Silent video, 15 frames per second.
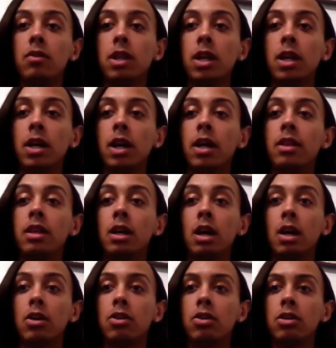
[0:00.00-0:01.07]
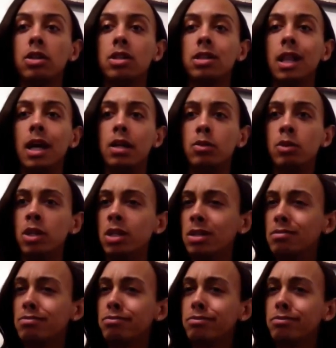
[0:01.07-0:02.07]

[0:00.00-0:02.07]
Like, I think I curled this last week,